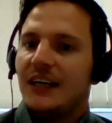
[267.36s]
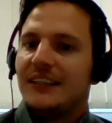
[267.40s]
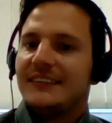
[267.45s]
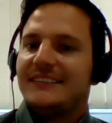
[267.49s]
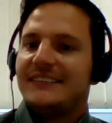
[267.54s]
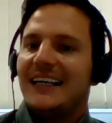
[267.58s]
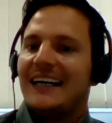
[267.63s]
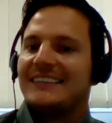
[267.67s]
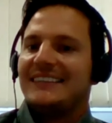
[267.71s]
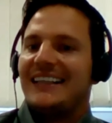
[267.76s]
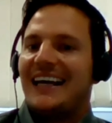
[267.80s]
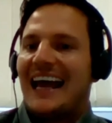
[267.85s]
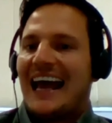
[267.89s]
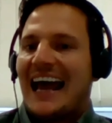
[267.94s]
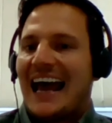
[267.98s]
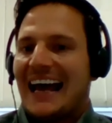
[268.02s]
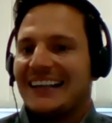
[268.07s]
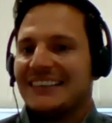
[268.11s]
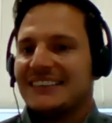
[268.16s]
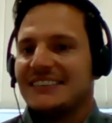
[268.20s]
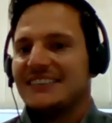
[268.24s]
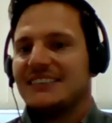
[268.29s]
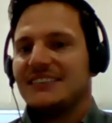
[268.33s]
that
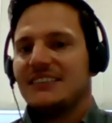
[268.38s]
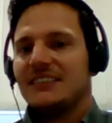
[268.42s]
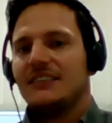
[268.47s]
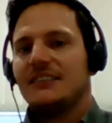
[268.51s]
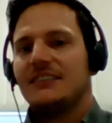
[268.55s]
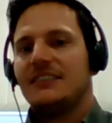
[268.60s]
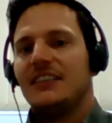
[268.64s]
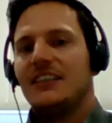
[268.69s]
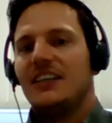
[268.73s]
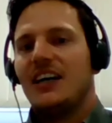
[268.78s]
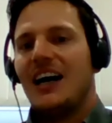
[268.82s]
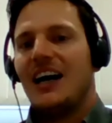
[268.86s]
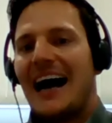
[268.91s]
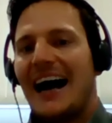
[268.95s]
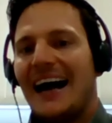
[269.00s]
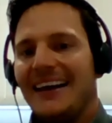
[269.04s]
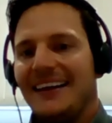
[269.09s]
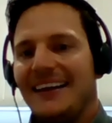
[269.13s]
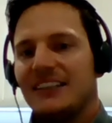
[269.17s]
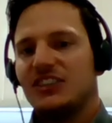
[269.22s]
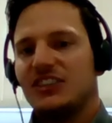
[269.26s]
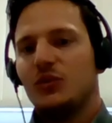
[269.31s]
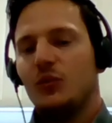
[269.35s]
adds the
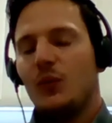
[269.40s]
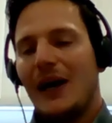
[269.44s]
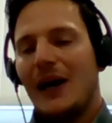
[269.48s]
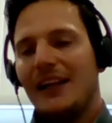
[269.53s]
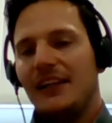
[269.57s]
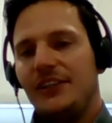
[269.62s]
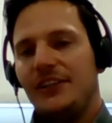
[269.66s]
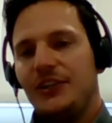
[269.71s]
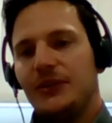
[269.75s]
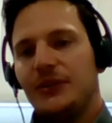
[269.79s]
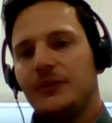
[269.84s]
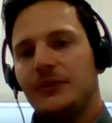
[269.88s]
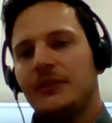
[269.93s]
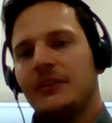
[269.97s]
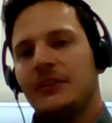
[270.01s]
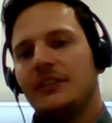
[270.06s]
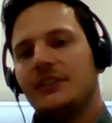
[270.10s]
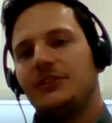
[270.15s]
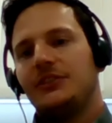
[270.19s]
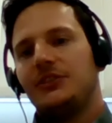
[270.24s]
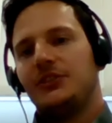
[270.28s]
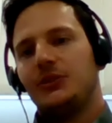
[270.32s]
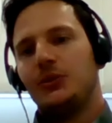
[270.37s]
highest value
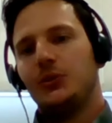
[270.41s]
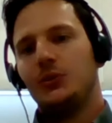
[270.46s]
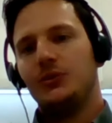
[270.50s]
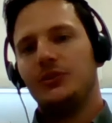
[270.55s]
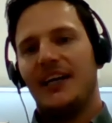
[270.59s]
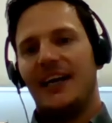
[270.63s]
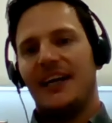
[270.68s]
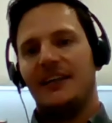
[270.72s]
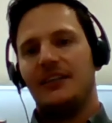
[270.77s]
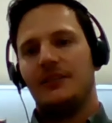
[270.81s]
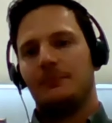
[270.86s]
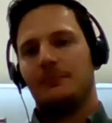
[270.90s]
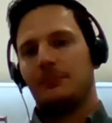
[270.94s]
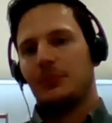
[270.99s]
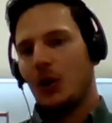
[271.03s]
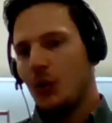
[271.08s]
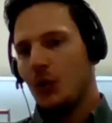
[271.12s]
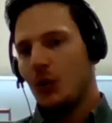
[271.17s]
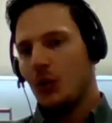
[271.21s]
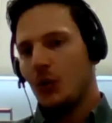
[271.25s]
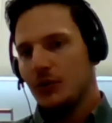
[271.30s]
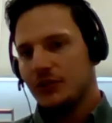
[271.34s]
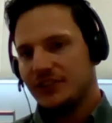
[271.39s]
to their
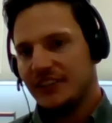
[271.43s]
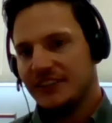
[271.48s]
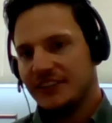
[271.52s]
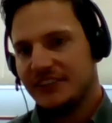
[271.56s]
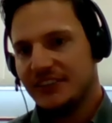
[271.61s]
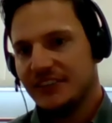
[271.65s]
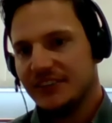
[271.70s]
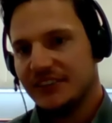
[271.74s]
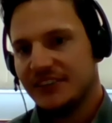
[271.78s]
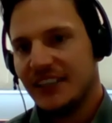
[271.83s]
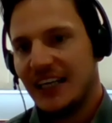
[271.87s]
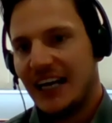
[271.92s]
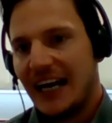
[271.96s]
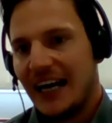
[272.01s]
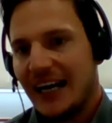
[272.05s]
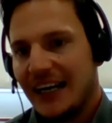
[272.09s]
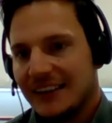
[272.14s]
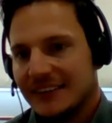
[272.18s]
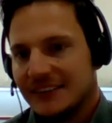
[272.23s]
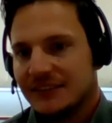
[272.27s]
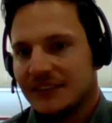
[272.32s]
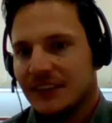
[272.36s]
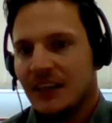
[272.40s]
processes
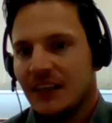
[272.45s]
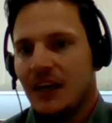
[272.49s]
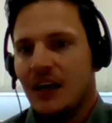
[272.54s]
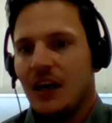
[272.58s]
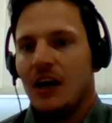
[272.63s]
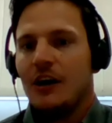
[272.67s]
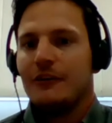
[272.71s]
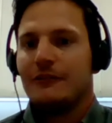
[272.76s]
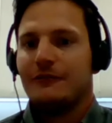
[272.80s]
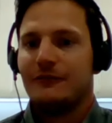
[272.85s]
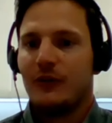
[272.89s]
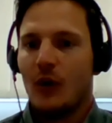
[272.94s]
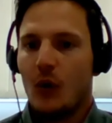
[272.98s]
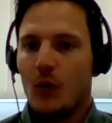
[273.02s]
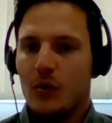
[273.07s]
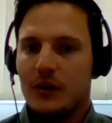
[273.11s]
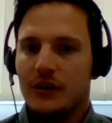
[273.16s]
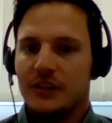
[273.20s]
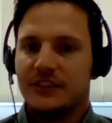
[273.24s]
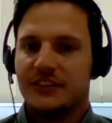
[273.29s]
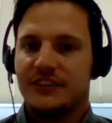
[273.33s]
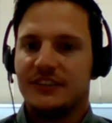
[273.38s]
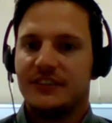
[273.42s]
and
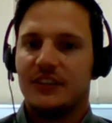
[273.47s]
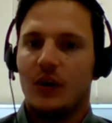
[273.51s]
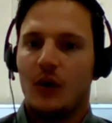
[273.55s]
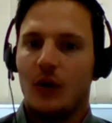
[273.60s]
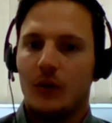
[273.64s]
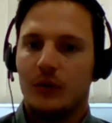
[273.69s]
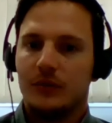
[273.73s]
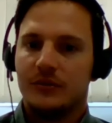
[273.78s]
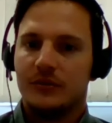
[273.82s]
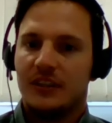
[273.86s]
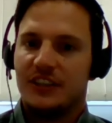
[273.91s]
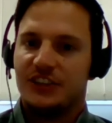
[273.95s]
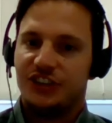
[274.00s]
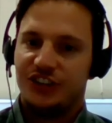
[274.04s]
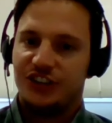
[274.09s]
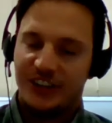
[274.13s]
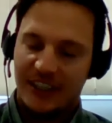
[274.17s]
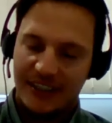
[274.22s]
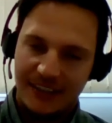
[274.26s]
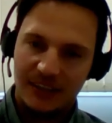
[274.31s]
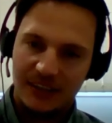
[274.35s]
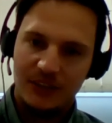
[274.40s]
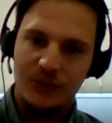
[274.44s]
focus on
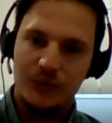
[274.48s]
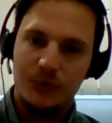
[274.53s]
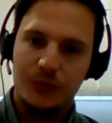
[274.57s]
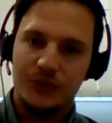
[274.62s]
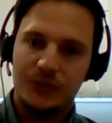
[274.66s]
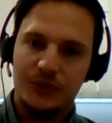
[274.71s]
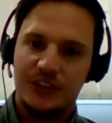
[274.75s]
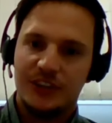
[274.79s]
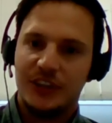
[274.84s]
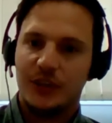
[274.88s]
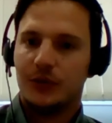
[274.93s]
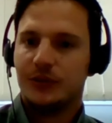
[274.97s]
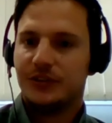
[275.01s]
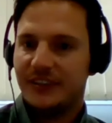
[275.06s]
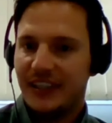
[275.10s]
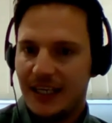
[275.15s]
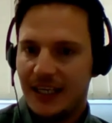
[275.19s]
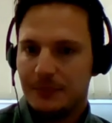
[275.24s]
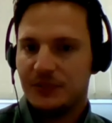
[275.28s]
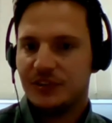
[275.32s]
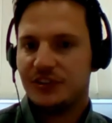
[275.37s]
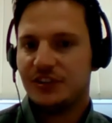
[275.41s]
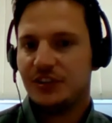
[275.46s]
single-use
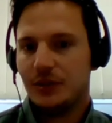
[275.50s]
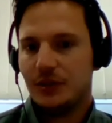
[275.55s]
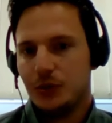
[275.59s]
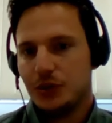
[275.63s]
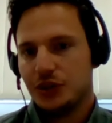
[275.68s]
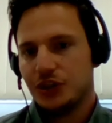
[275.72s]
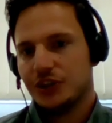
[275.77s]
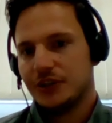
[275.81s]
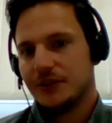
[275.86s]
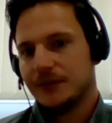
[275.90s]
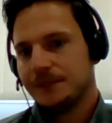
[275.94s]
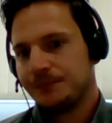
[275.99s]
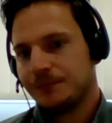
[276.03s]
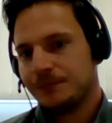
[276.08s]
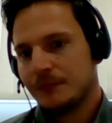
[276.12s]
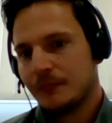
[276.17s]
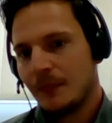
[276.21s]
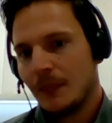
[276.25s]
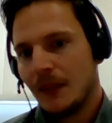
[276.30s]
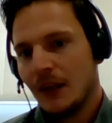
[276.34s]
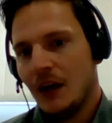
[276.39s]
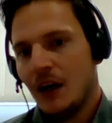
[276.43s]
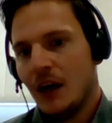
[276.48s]
containment solution.
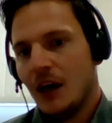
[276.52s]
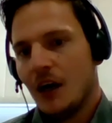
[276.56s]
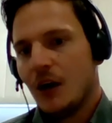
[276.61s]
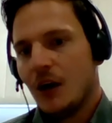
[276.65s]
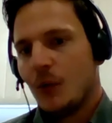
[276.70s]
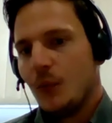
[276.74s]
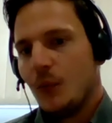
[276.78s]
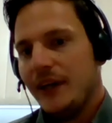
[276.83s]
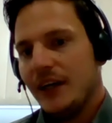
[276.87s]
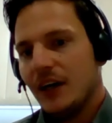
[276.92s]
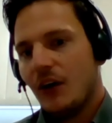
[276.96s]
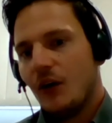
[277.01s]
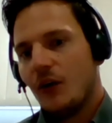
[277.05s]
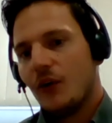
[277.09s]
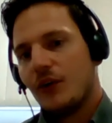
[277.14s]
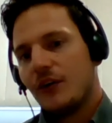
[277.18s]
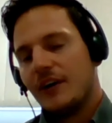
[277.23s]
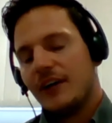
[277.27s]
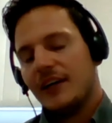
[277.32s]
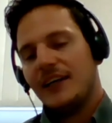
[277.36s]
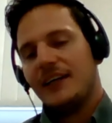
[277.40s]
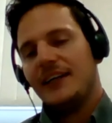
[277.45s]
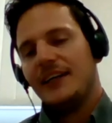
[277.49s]
We
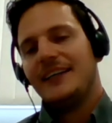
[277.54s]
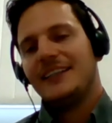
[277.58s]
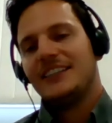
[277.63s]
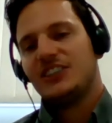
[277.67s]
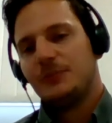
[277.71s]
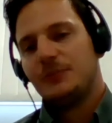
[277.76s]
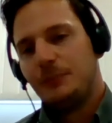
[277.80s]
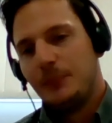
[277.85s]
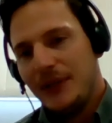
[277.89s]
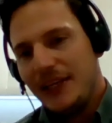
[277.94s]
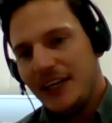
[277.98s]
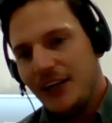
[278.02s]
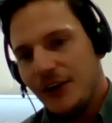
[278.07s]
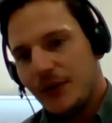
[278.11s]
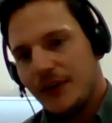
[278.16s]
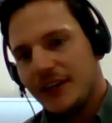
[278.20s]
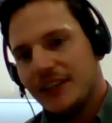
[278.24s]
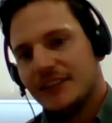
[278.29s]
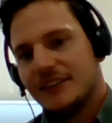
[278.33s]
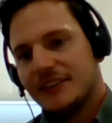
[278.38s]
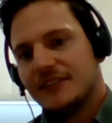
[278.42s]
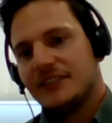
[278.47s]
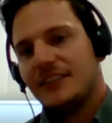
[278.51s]
are
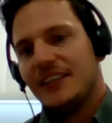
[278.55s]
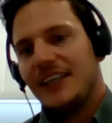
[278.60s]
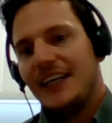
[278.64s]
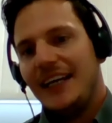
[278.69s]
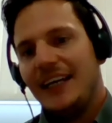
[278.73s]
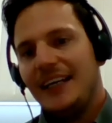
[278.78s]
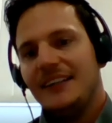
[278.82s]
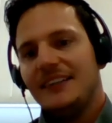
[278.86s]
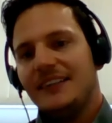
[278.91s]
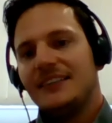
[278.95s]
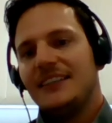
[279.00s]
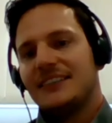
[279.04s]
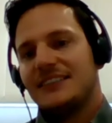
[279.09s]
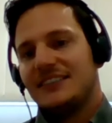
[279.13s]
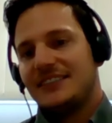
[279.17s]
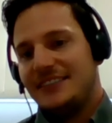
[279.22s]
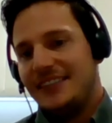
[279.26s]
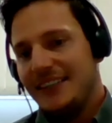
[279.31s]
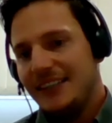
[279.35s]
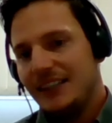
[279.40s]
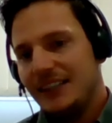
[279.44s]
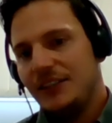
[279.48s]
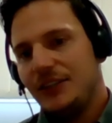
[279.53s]
experienced in these
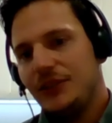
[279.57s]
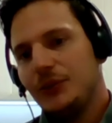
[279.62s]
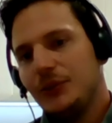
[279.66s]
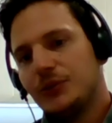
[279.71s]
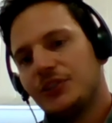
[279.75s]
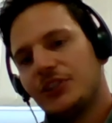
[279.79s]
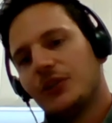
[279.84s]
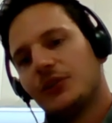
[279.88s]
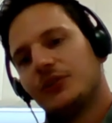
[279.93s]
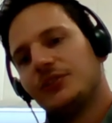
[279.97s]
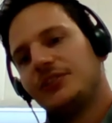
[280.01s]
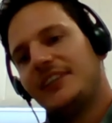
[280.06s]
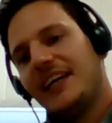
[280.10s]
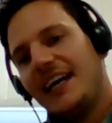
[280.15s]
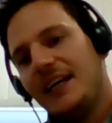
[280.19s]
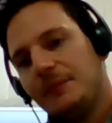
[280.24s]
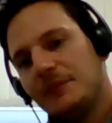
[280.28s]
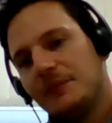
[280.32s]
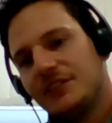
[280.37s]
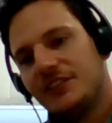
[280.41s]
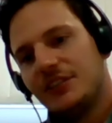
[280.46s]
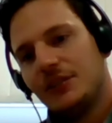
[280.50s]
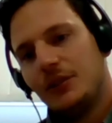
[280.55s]
single-use
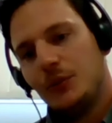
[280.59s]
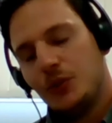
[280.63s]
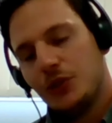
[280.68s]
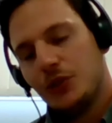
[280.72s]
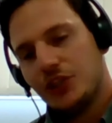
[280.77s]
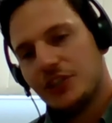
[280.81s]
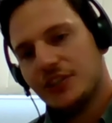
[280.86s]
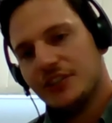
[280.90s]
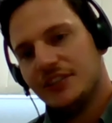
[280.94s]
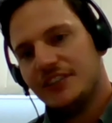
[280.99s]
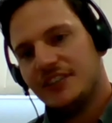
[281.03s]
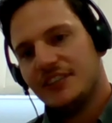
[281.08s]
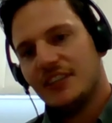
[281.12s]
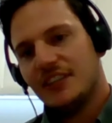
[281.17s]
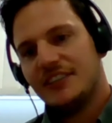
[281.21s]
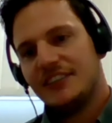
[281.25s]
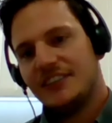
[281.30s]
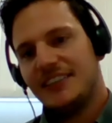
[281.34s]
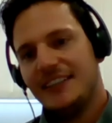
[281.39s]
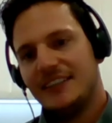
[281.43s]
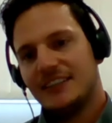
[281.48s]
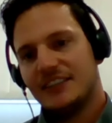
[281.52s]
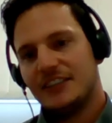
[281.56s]
containment solutions
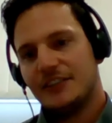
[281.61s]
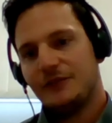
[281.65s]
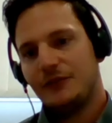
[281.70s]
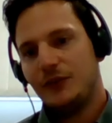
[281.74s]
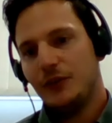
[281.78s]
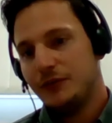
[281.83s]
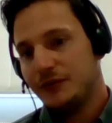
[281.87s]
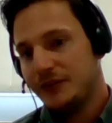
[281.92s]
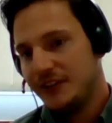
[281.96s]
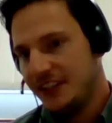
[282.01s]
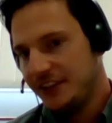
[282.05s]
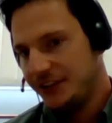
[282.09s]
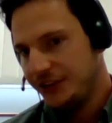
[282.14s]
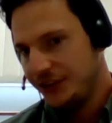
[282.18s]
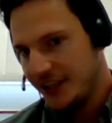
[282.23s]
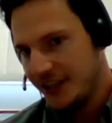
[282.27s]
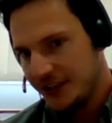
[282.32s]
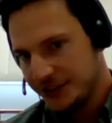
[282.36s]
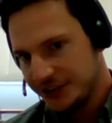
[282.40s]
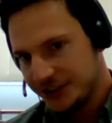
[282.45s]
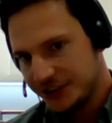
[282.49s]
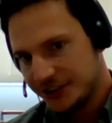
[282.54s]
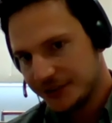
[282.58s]
since 15
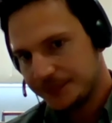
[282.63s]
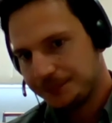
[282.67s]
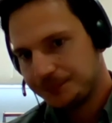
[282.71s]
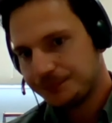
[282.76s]
years.